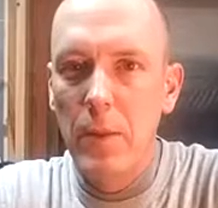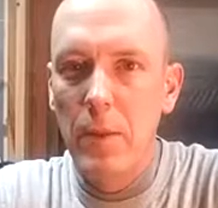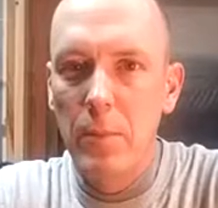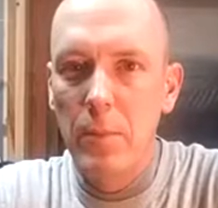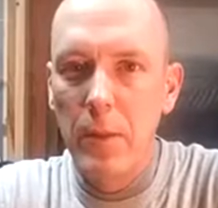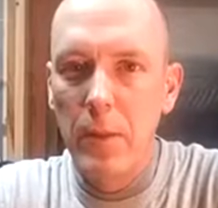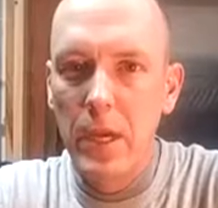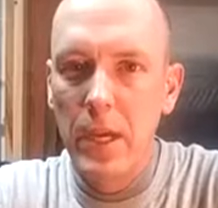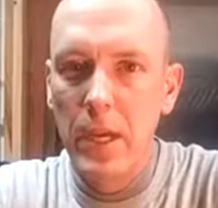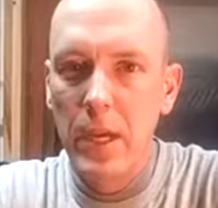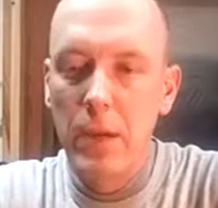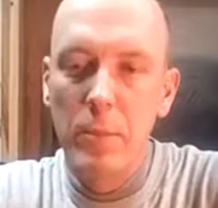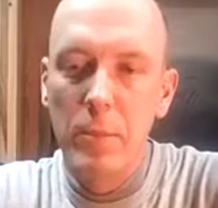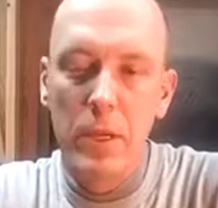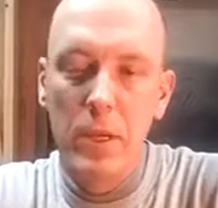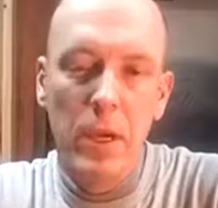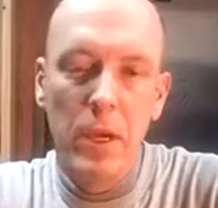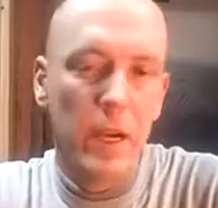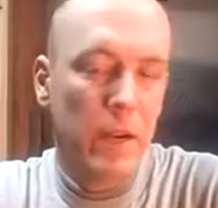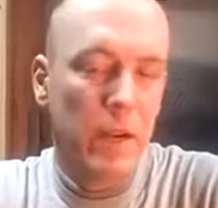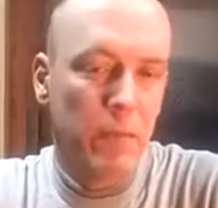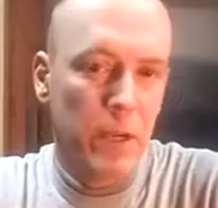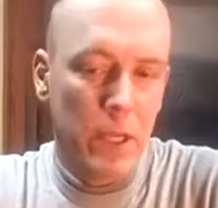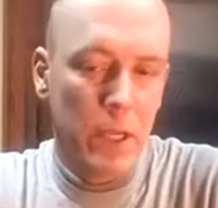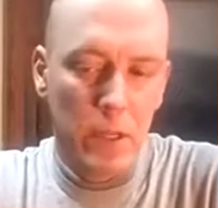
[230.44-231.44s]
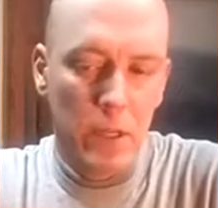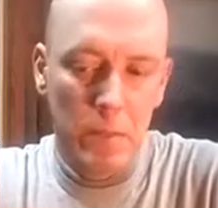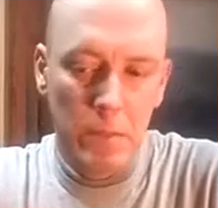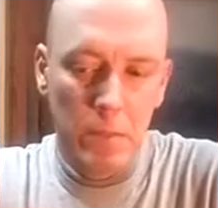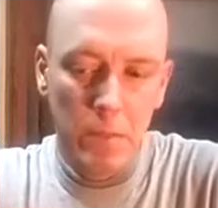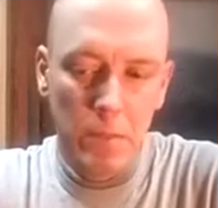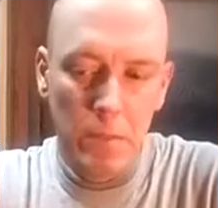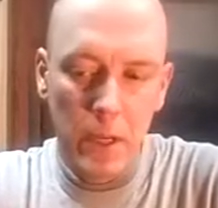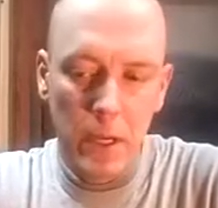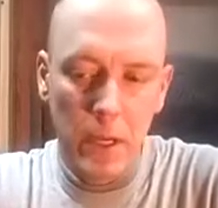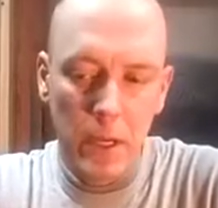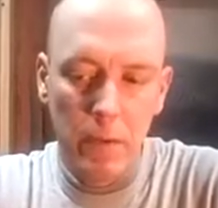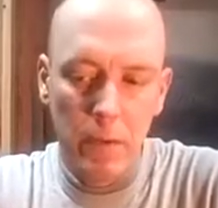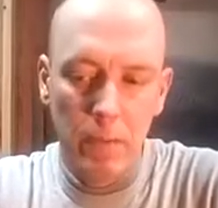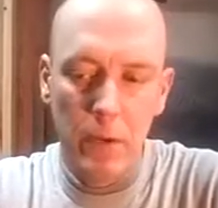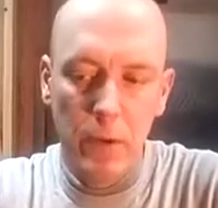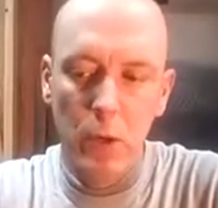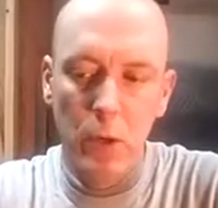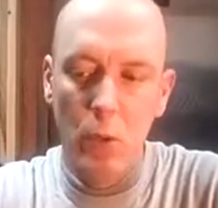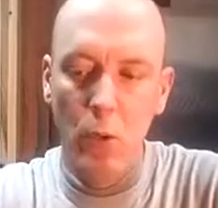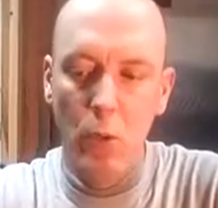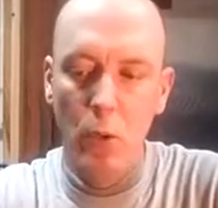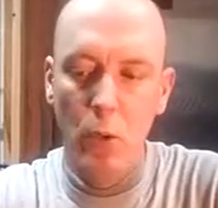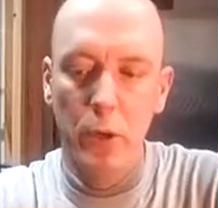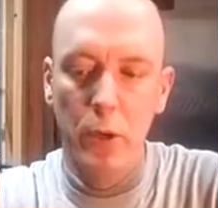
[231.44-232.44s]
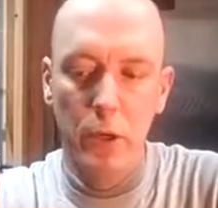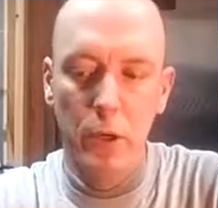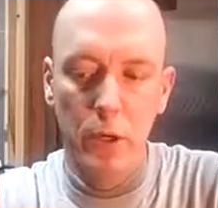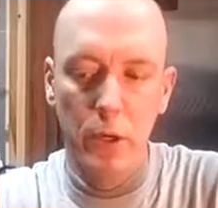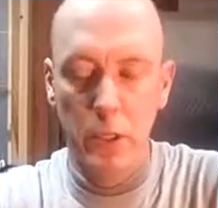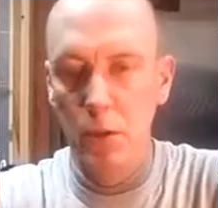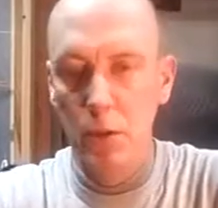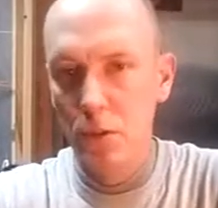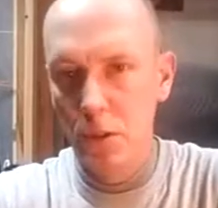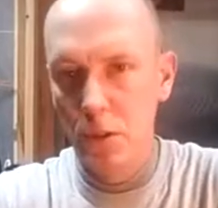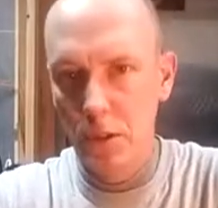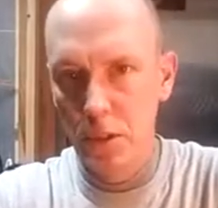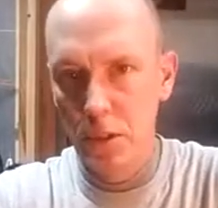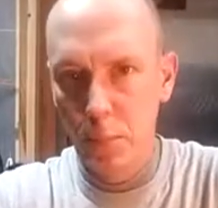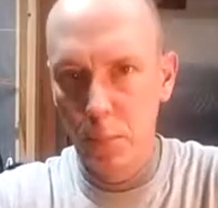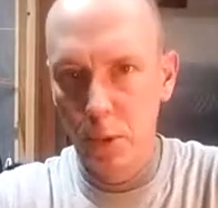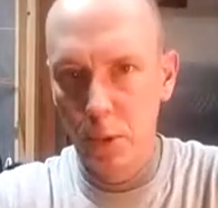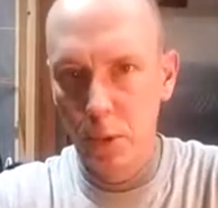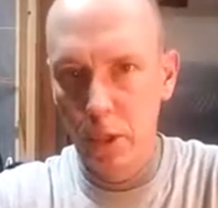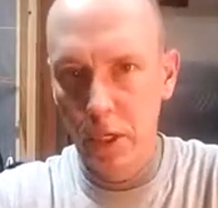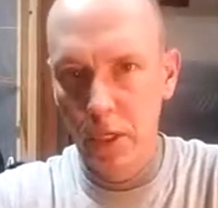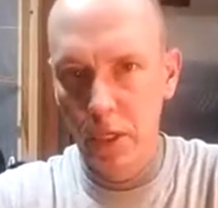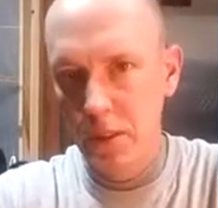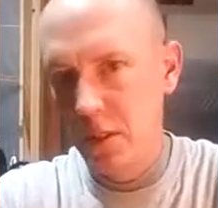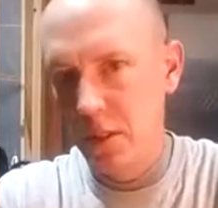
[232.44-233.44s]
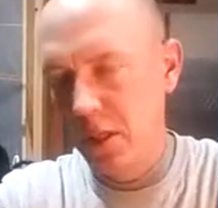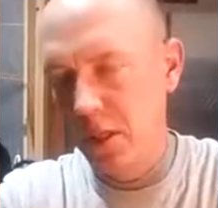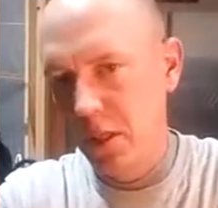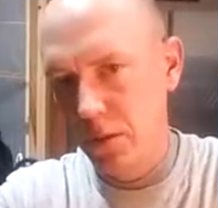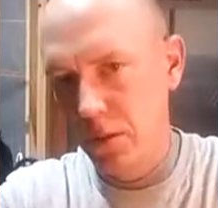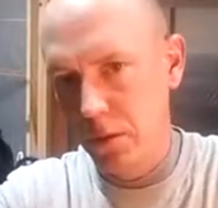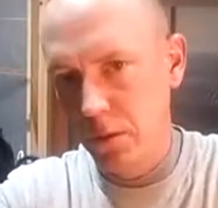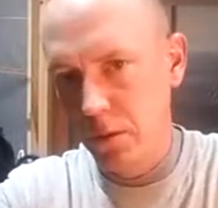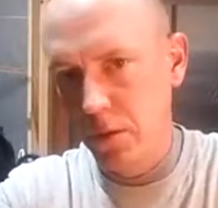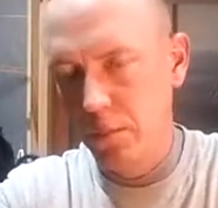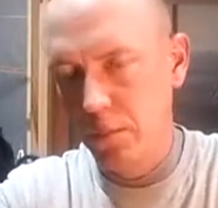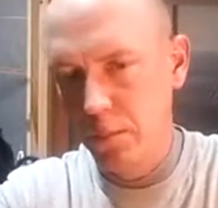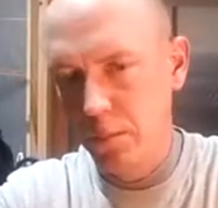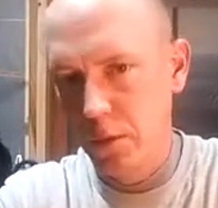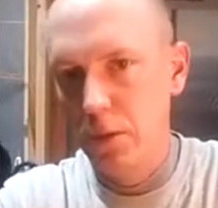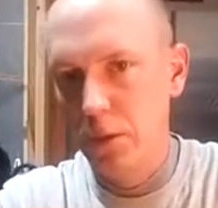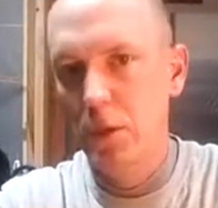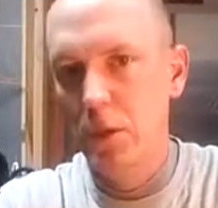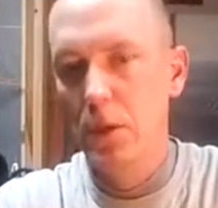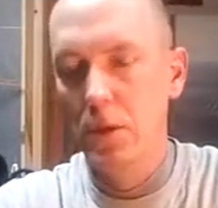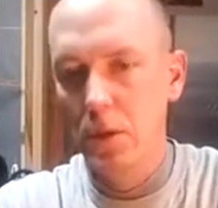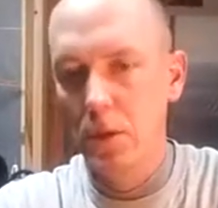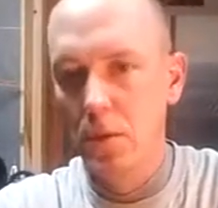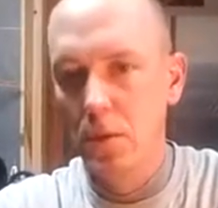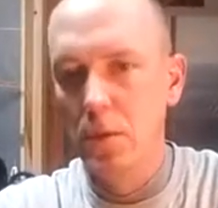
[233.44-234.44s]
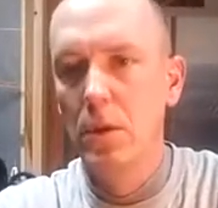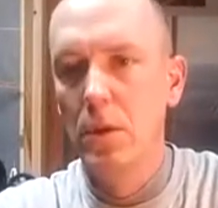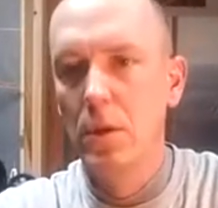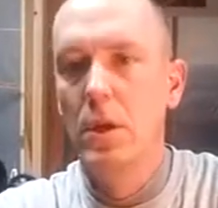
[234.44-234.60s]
my head, but not every order uses springs either. So